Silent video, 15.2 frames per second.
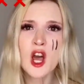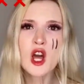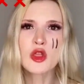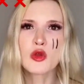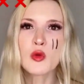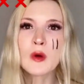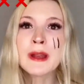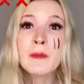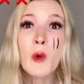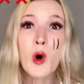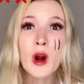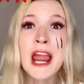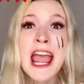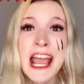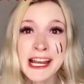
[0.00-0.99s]
3 more
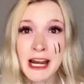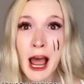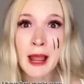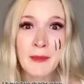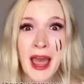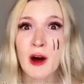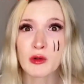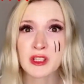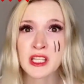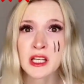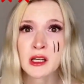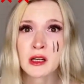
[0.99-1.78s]
and I'm out.